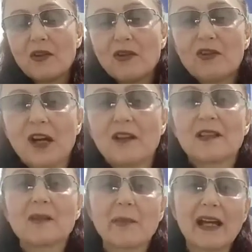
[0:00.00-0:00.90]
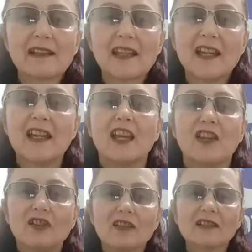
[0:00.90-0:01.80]
Who knows? But
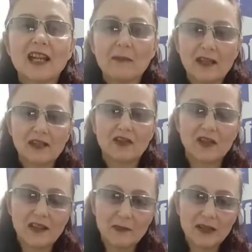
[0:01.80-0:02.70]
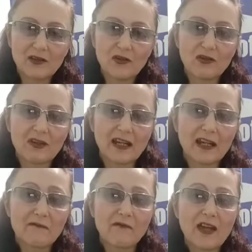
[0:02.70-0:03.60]
you didn't come here to hear me
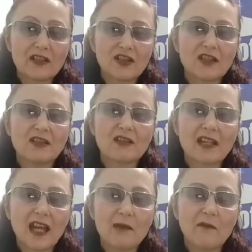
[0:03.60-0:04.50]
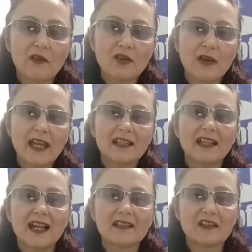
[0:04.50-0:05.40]
talk fashion. You came for your
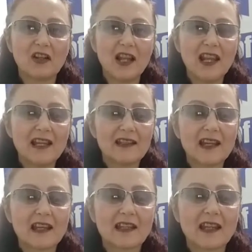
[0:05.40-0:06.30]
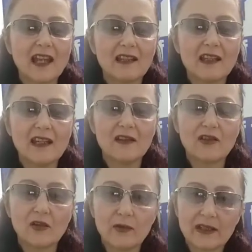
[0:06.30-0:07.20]
headlines. So let's get
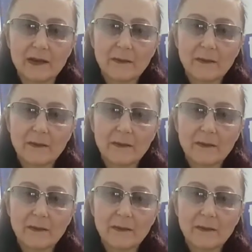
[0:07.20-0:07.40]
into it.